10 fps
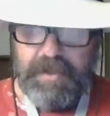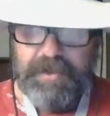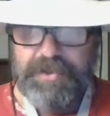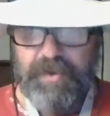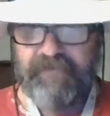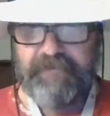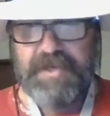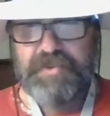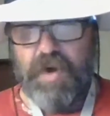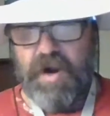Yes, we have
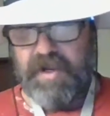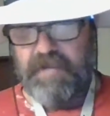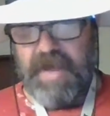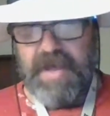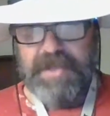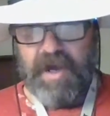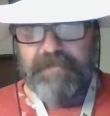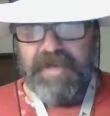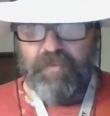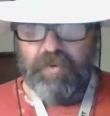Masrani, Masscom
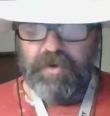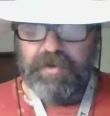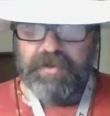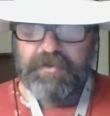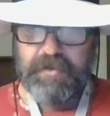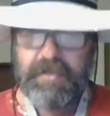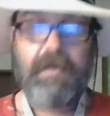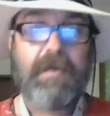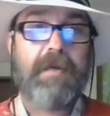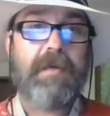Network.
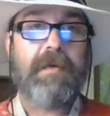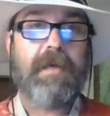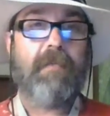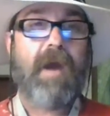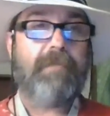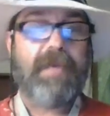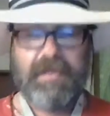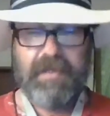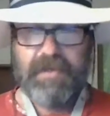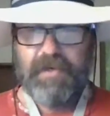In my
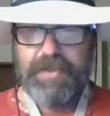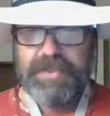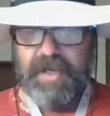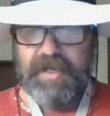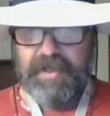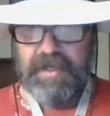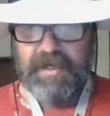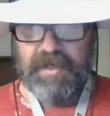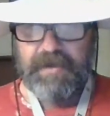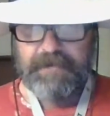opinion, there was like
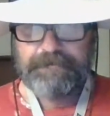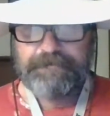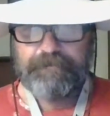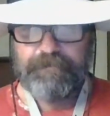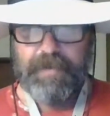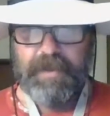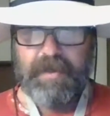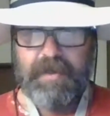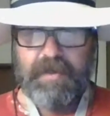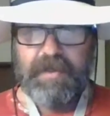in
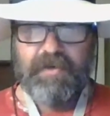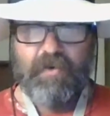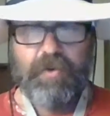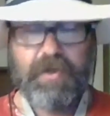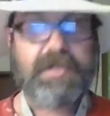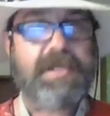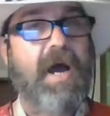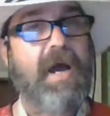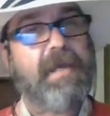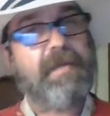order to tie in